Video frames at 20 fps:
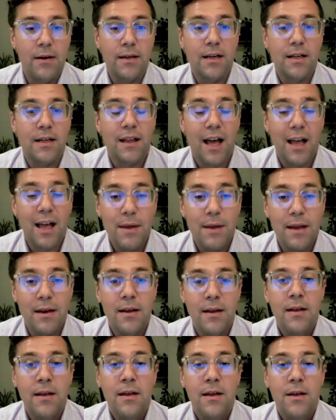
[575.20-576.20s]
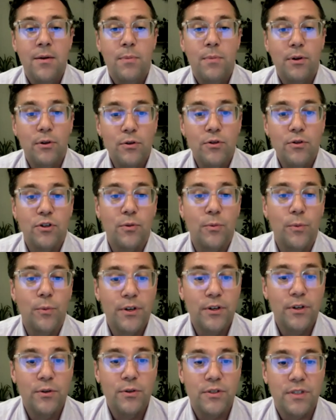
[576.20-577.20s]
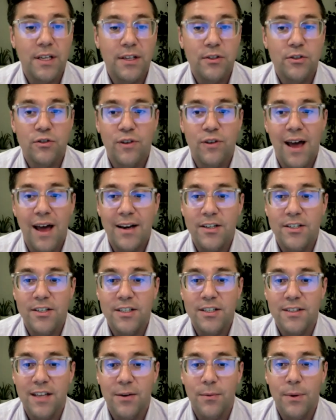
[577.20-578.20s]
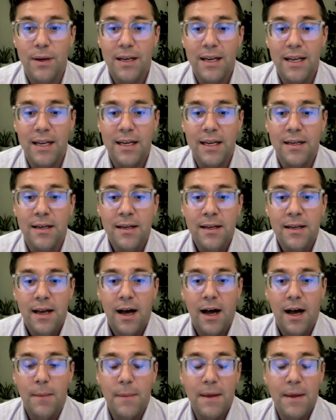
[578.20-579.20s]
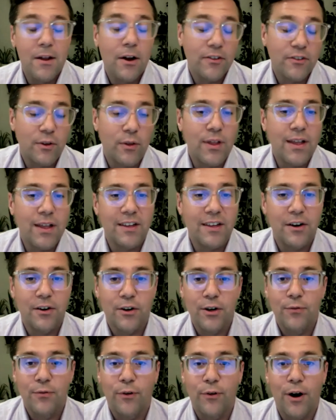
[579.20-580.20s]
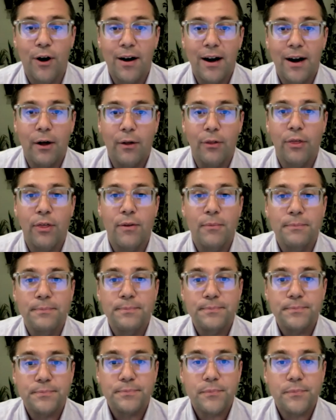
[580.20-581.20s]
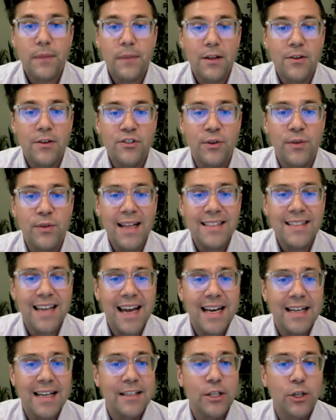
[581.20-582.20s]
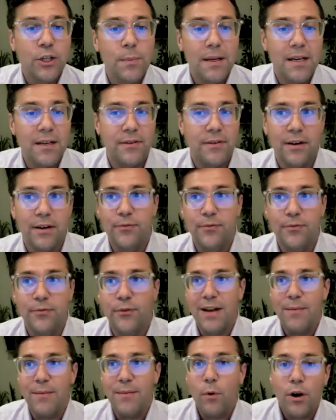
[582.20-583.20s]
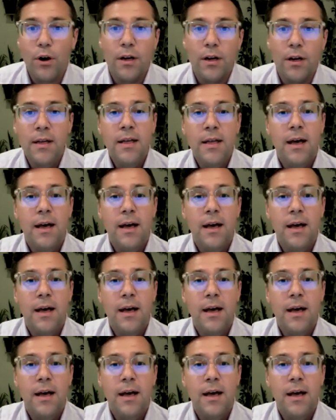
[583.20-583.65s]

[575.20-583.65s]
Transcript: climate pollution reducing strategies that we need, and also things that are good for our health. So that's kind of a little bit of a framework